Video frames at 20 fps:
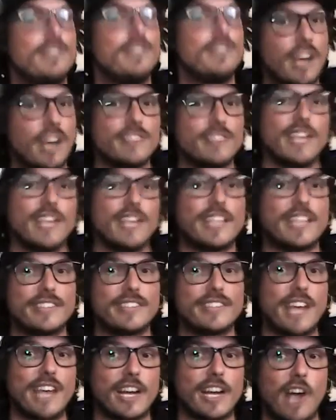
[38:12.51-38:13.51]
does like this
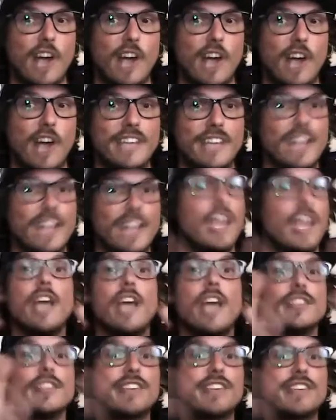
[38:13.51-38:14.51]
kind of content,
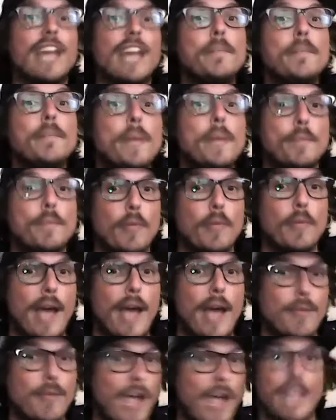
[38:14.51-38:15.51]
send people
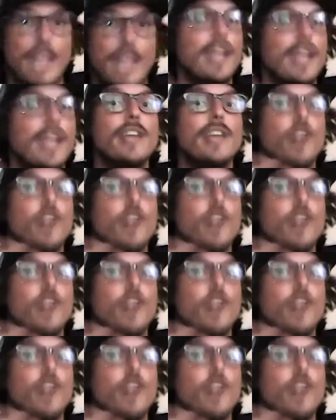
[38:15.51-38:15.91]
my way.